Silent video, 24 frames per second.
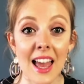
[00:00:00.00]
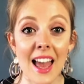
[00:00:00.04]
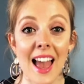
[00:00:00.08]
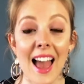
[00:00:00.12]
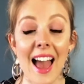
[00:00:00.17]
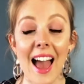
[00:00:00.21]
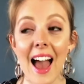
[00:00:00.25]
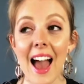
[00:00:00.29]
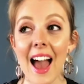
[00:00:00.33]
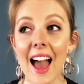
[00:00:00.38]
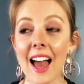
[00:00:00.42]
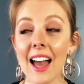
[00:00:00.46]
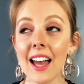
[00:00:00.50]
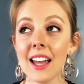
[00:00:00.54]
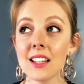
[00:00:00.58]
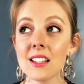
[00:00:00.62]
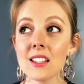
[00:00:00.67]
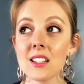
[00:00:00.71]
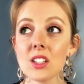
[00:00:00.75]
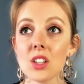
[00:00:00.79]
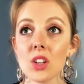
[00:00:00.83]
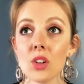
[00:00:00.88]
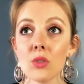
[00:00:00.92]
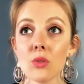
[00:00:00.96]

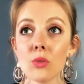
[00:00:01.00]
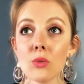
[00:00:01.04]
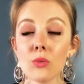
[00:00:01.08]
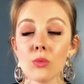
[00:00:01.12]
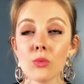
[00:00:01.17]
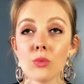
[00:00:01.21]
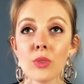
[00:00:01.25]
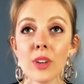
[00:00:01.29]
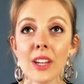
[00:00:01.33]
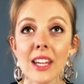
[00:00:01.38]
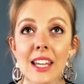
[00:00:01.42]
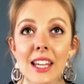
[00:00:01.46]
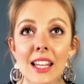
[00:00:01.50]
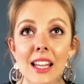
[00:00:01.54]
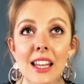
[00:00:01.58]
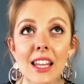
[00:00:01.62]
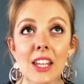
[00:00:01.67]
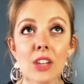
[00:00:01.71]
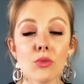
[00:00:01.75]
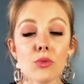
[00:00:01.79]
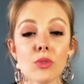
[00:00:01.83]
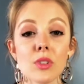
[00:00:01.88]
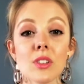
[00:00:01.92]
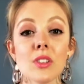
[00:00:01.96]
and really
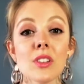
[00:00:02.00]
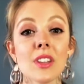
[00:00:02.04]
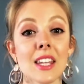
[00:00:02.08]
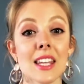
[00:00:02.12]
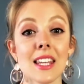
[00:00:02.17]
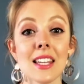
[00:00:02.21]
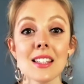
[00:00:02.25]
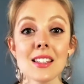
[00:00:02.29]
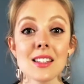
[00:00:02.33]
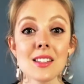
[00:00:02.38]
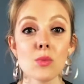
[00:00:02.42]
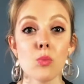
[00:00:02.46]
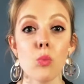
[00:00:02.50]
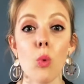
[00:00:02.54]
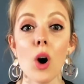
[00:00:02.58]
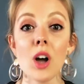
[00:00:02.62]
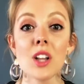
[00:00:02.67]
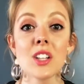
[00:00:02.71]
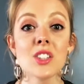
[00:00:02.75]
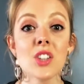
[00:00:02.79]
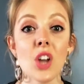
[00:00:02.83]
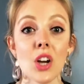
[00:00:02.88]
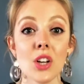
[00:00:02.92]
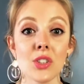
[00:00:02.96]
release
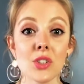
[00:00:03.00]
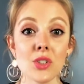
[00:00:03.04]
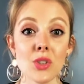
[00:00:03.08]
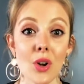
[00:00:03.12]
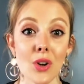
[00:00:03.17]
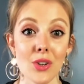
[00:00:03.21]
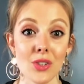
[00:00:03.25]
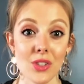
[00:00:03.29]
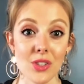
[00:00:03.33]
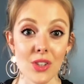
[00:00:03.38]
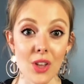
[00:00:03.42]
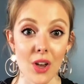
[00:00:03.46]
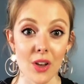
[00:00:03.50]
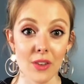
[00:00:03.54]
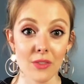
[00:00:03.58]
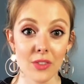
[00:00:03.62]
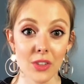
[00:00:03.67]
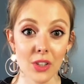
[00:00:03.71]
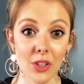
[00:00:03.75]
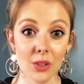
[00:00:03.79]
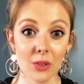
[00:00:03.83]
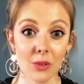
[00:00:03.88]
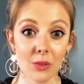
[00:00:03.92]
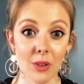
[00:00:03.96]
what does not serve
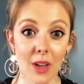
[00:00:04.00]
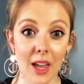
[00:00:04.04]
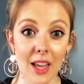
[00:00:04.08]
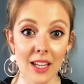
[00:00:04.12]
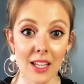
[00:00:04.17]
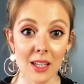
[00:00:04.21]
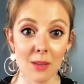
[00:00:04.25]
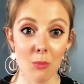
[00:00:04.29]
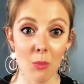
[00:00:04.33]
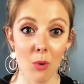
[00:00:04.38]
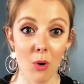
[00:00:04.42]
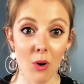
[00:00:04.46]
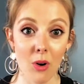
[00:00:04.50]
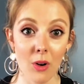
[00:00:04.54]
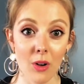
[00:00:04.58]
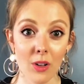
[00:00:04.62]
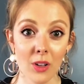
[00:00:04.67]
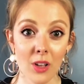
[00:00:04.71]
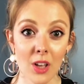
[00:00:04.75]
you anymore.